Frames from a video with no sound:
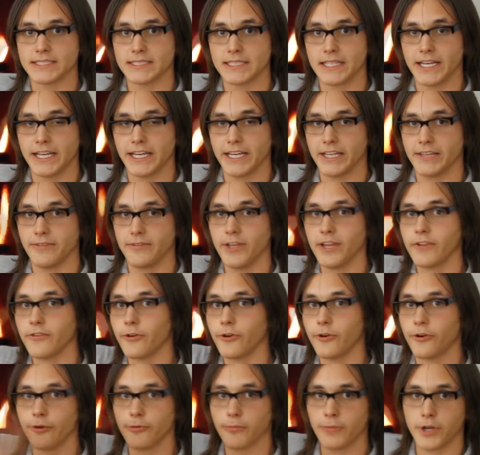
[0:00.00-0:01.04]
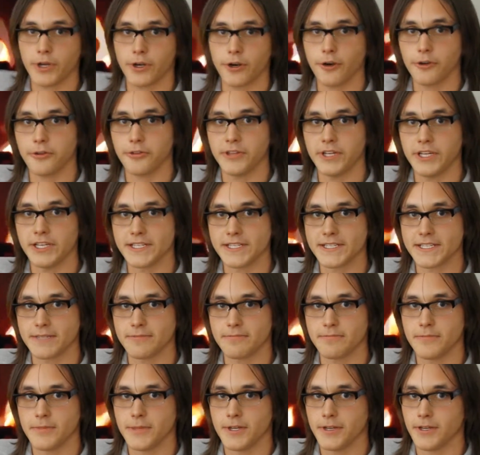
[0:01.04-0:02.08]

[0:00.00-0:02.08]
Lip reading: Like, you ever heard of McCarthyism?